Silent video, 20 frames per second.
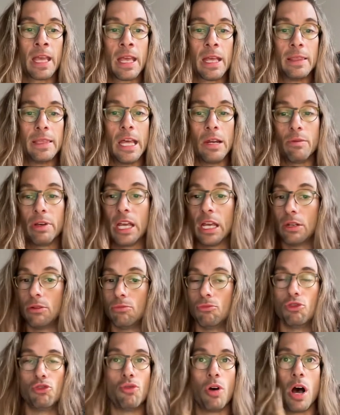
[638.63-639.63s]
Then we
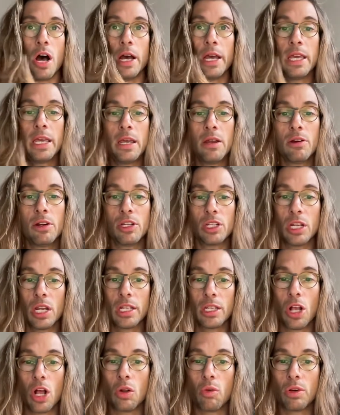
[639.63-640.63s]
can draw here,
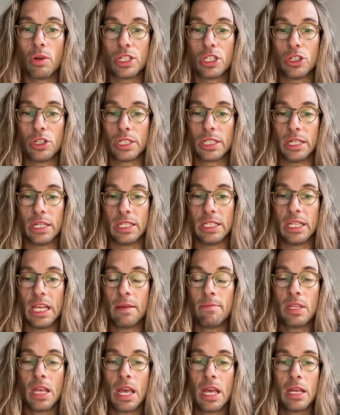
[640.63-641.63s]
it always looks at the
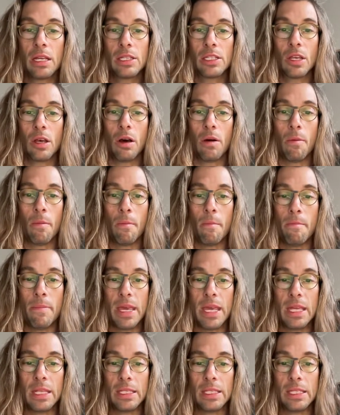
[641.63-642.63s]
same thing. So
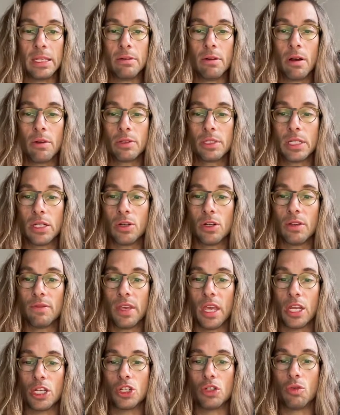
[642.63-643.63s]
mean 0, standard
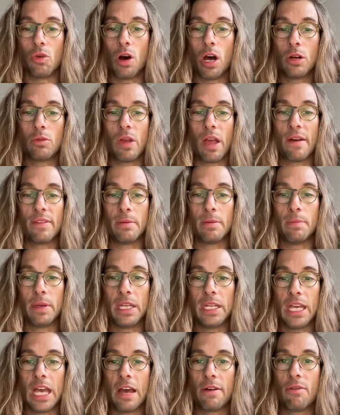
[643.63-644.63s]
deviation 1, we have the
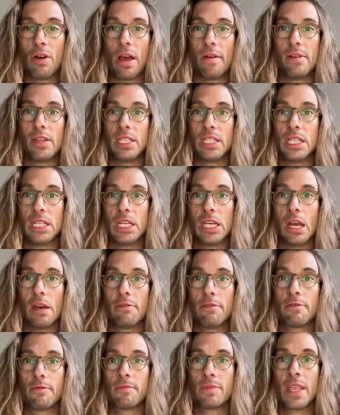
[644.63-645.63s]
PDF, we have the CDF.
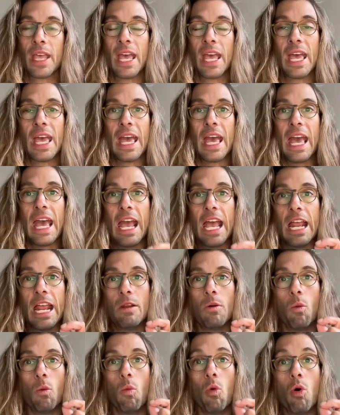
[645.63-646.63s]

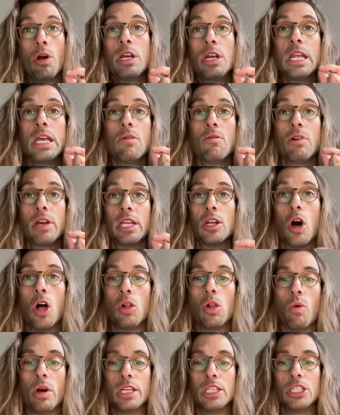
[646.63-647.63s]
And one thing we can
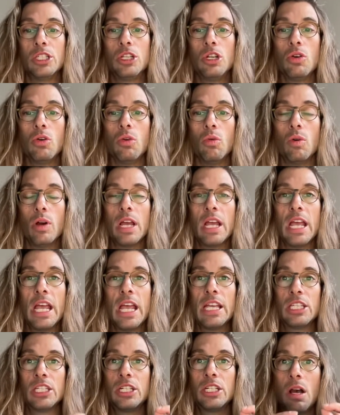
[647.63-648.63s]
always do
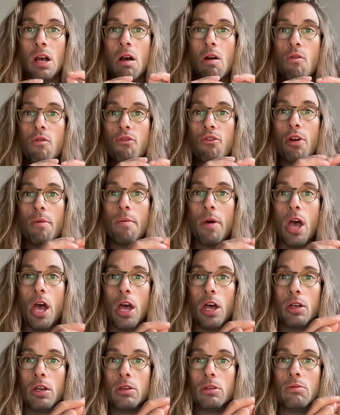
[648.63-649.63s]
is go from a
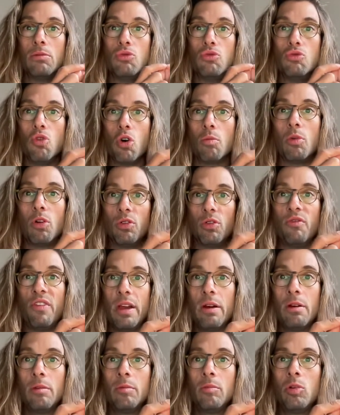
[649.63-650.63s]
normal
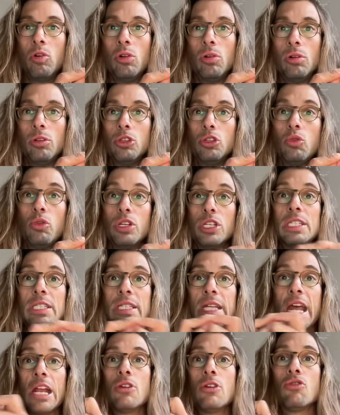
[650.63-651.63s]
variable to a
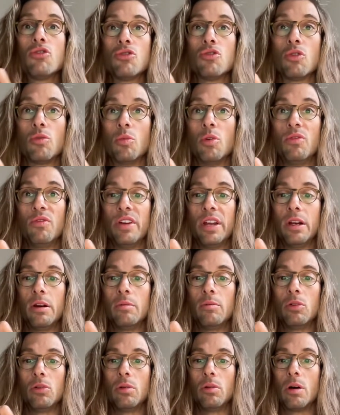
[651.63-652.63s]
standard normal
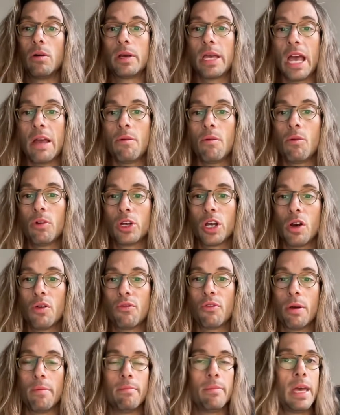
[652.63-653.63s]
variable. Okay, we want to go
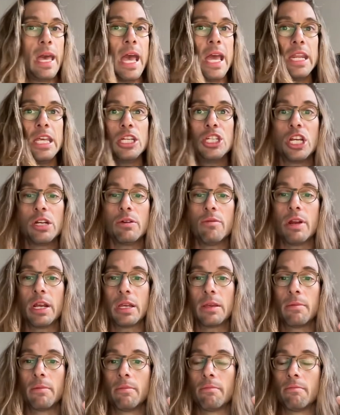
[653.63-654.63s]
from any generic